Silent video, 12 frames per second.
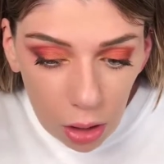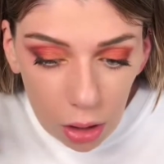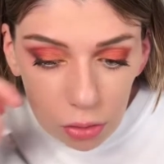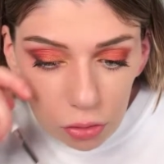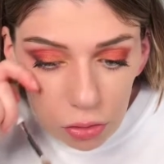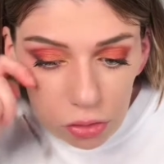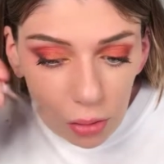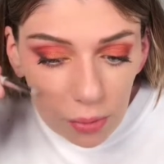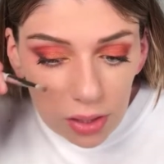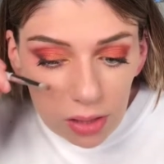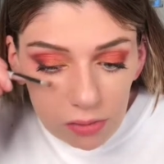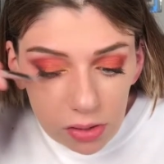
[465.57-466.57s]
just so it
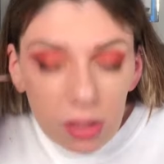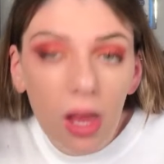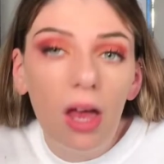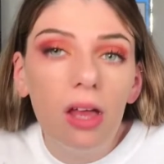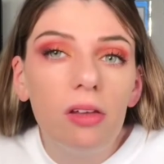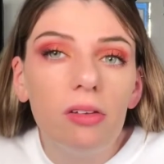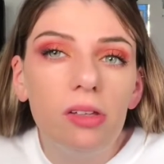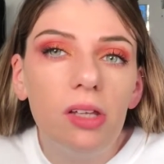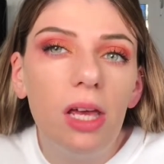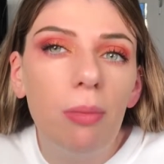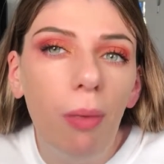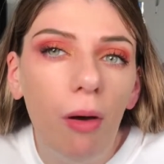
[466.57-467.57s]
gives it that
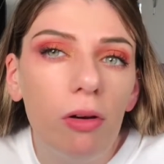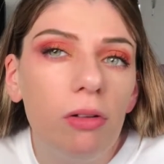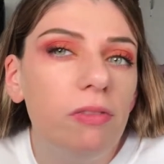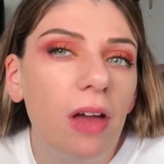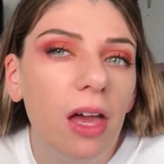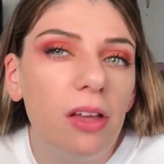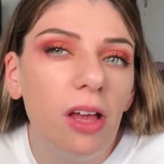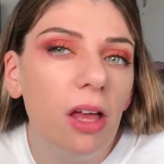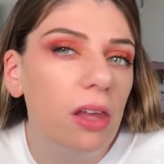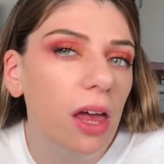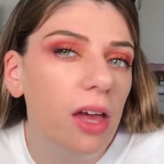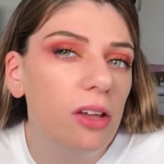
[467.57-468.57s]
deeper effect at the edge.